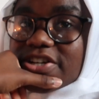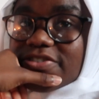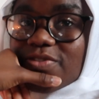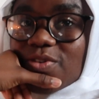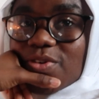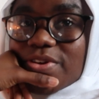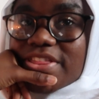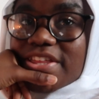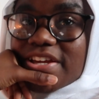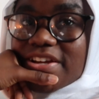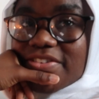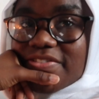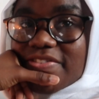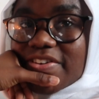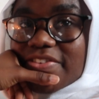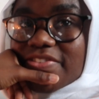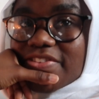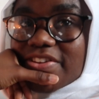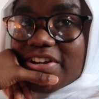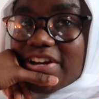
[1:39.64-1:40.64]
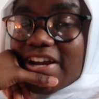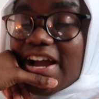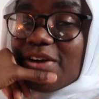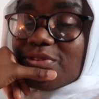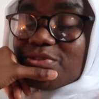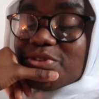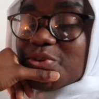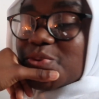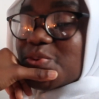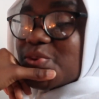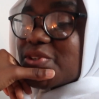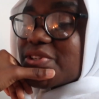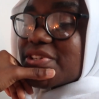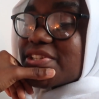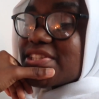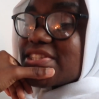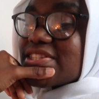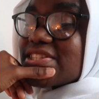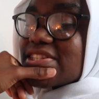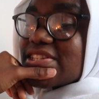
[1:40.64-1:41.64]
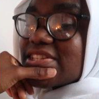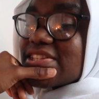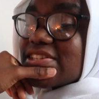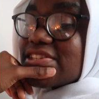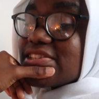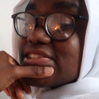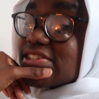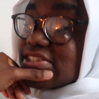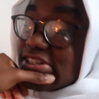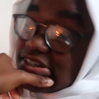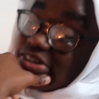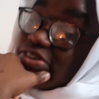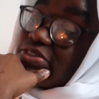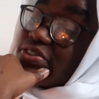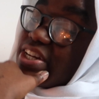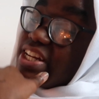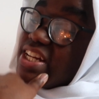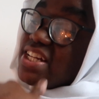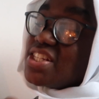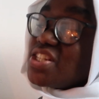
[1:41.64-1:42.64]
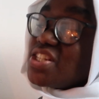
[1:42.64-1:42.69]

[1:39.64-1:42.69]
year, fourth year and fifth year count towards the degree,